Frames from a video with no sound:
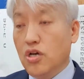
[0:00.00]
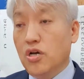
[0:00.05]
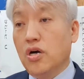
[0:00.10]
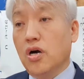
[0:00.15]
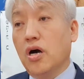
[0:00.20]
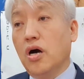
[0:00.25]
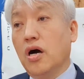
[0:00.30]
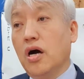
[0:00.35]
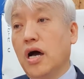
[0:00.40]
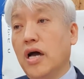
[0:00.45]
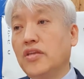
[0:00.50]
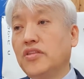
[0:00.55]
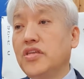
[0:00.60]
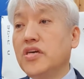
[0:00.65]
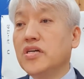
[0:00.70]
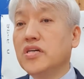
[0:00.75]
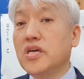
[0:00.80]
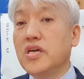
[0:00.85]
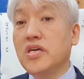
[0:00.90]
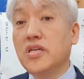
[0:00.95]
I
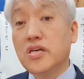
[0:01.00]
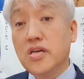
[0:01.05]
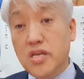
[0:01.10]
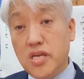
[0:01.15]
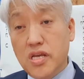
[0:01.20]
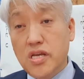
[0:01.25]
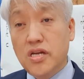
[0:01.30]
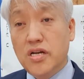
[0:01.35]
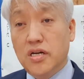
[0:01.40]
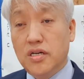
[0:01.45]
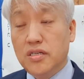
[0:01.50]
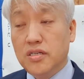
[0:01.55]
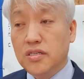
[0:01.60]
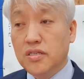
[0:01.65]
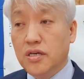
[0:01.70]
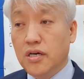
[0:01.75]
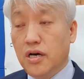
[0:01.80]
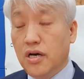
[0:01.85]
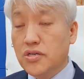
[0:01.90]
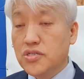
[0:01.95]
think in a year,
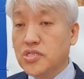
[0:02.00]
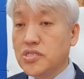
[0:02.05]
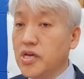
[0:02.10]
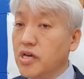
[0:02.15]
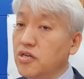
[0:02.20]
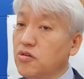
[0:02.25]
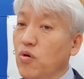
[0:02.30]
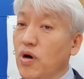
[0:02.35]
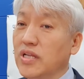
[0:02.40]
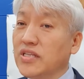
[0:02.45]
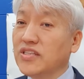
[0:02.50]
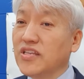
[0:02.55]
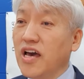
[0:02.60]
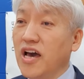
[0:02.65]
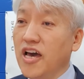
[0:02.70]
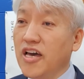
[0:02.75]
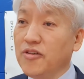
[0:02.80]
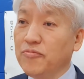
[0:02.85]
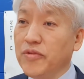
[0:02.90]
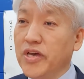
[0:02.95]
set one
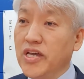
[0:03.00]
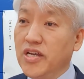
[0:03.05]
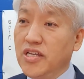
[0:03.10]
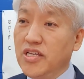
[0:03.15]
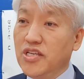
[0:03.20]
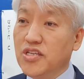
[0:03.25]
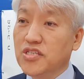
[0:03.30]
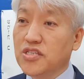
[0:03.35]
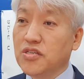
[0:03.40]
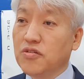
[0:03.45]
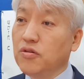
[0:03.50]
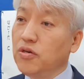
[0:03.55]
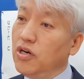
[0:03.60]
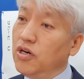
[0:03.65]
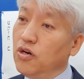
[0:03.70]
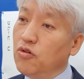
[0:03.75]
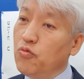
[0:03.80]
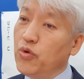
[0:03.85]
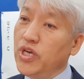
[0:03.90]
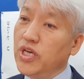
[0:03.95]
time at least,
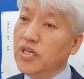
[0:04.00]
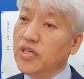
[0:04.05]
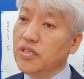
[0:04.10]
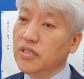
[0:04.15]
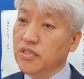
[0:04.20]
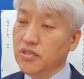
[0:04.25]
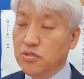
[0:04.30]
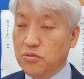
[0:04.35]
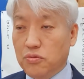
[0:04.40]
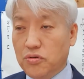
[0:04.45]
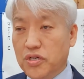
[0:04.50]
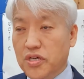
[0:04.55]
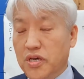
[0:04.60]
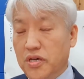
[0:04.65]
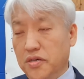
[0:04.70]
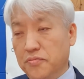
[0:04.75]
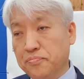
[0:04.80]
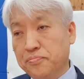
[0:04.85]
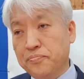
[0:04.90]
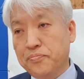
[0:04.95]
a week is
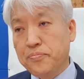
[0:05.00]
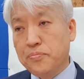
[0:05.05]
okay,